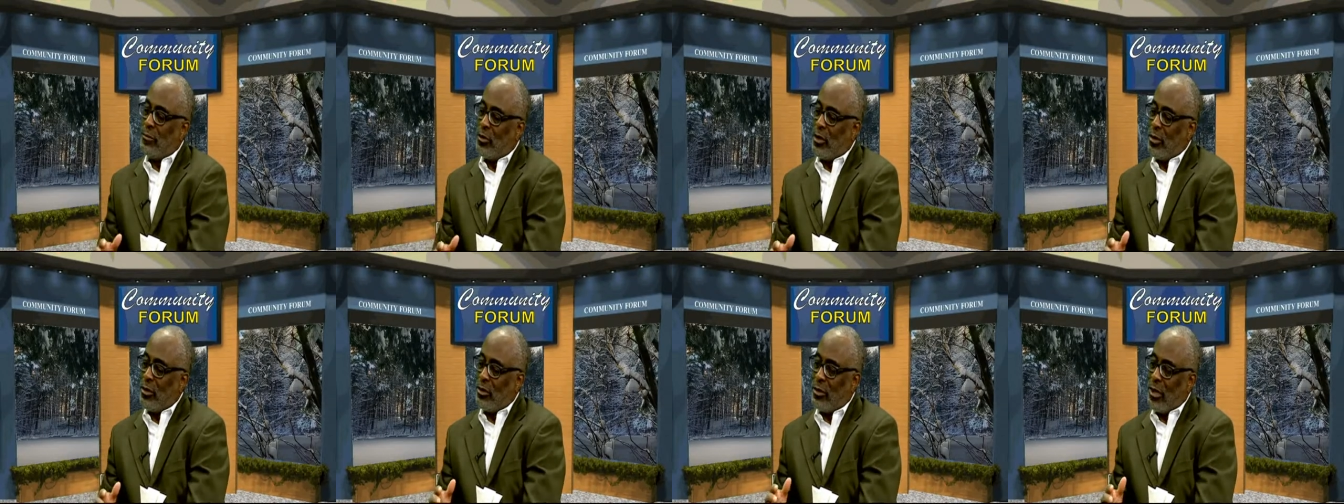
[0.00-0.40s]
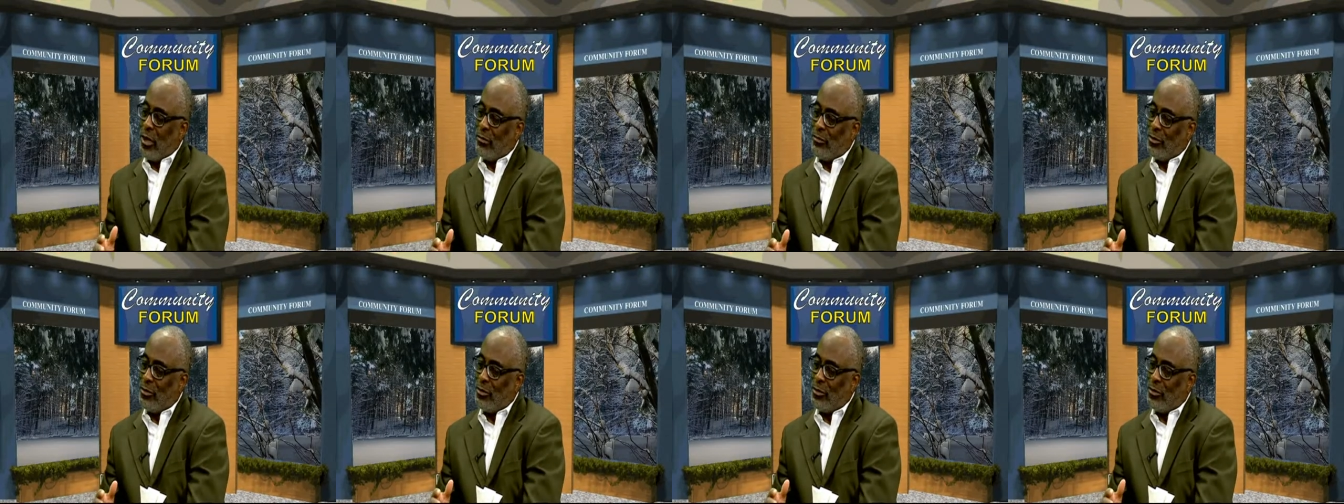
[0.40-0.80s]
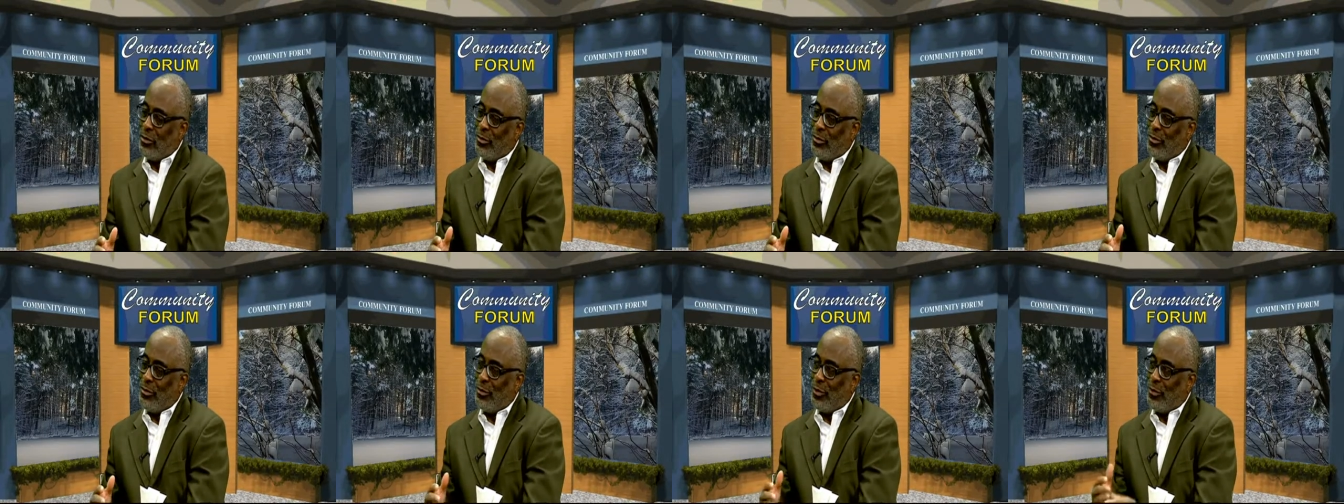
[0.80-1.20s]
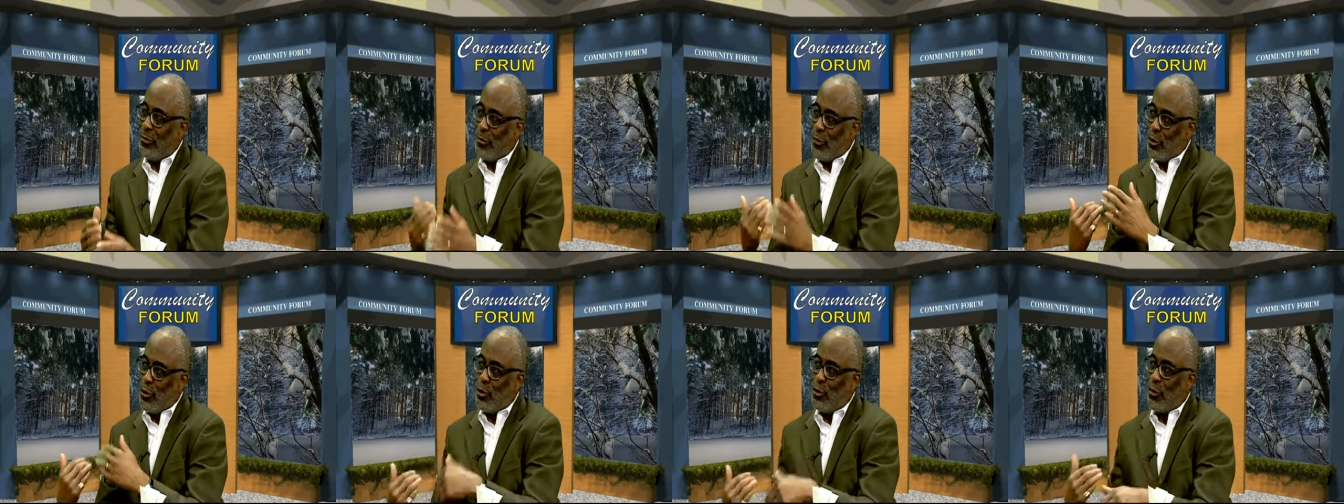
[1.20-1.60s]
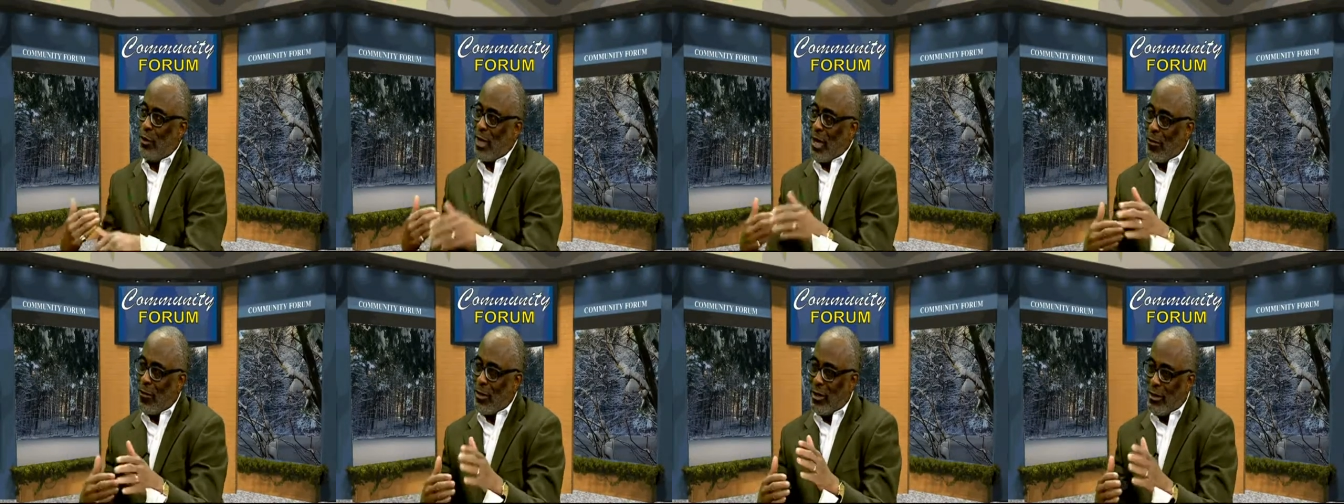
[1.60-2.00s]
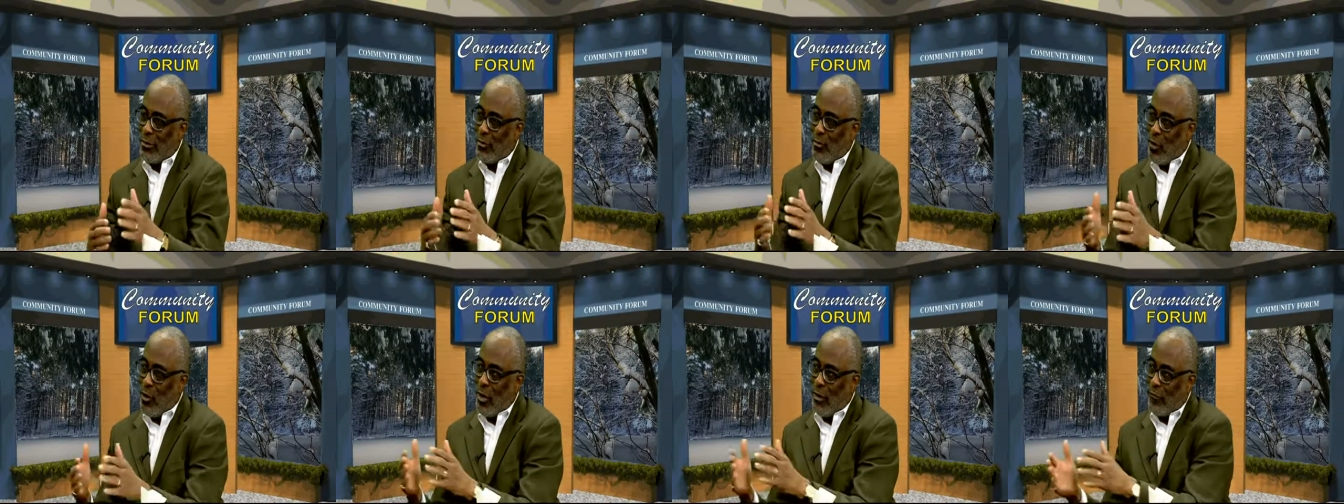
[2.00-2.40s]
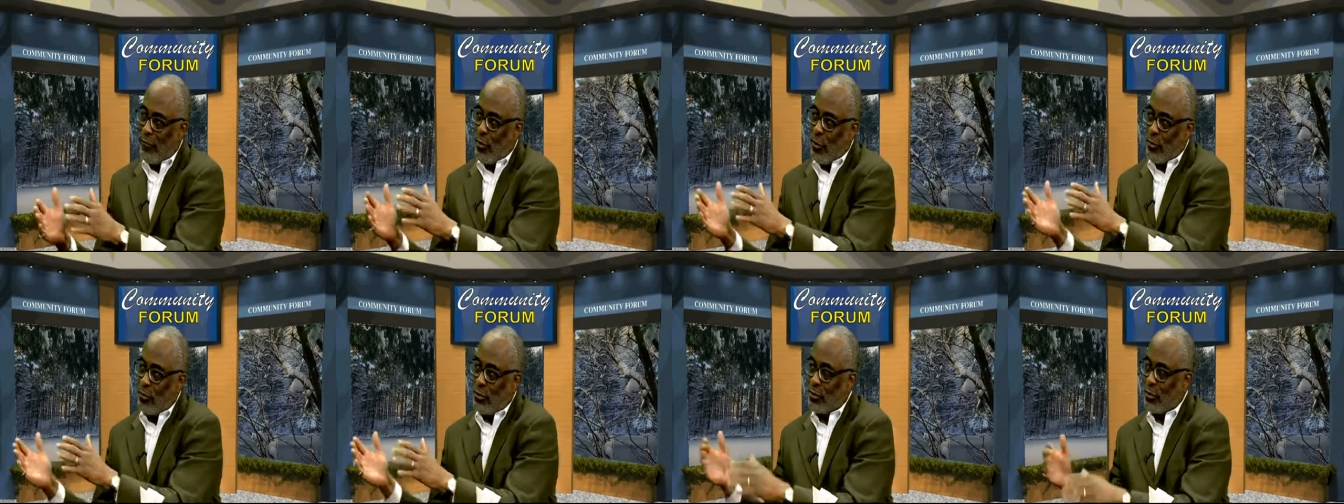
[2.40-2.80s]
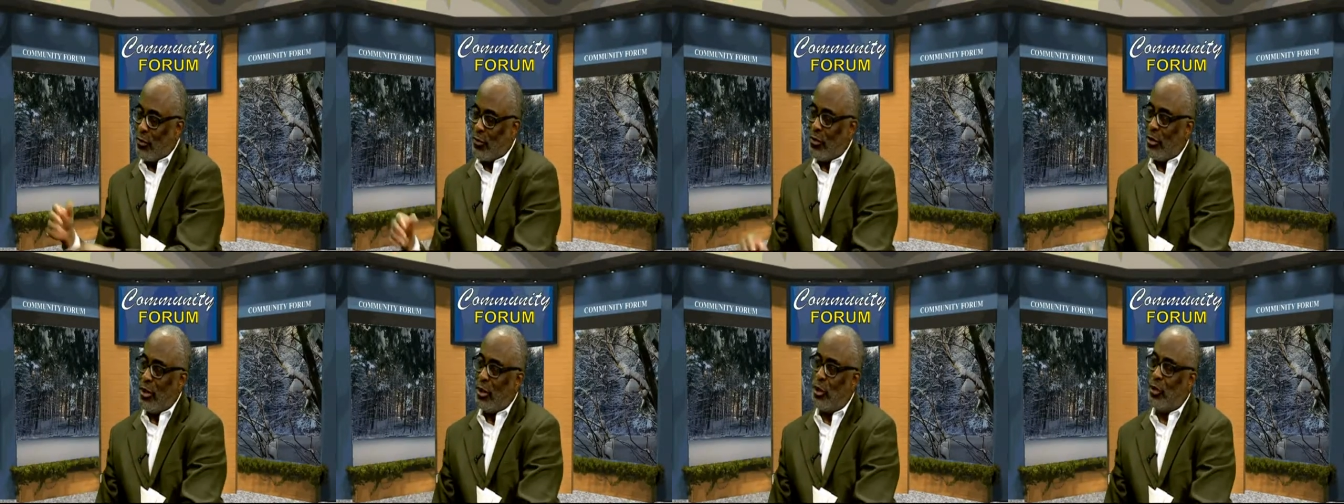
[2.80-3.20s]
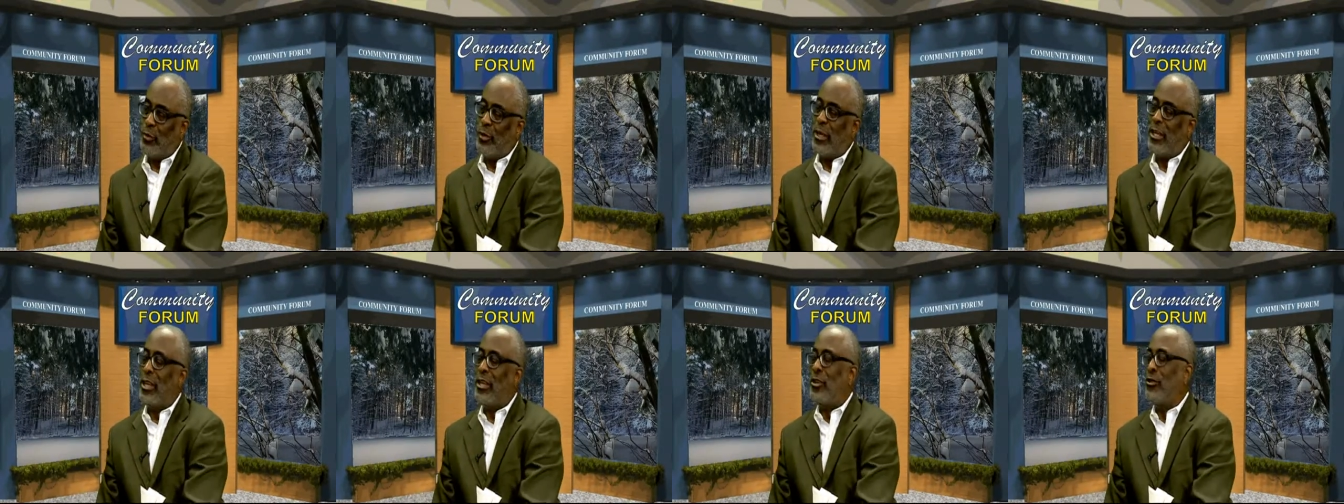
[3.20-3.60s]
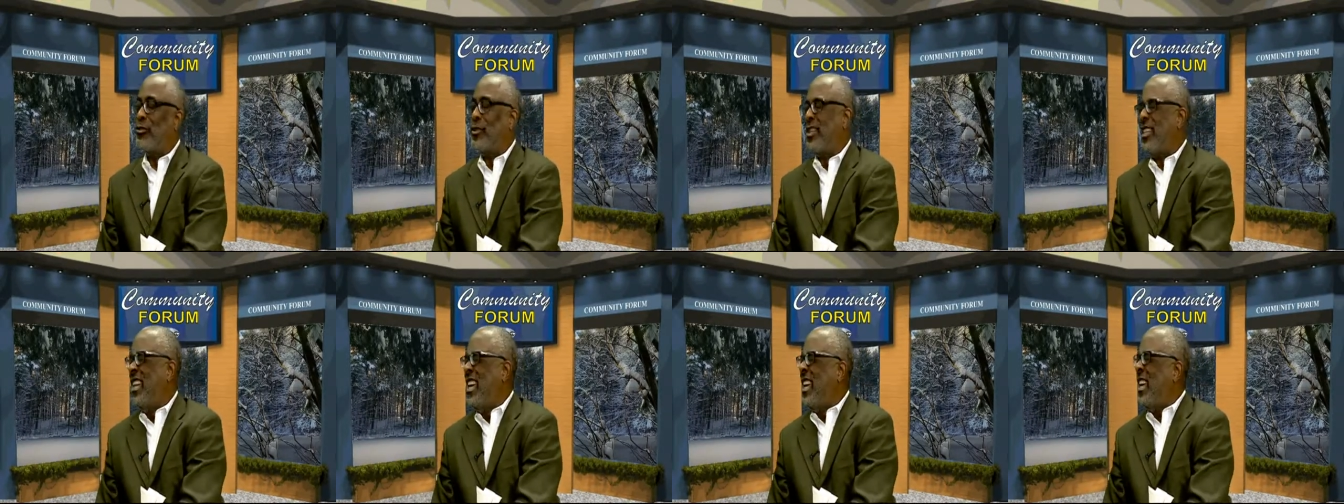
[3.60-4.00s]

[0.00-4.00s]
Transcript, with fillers: go, come to the future, but I want to mm. walk folks through sure. a little bit of history.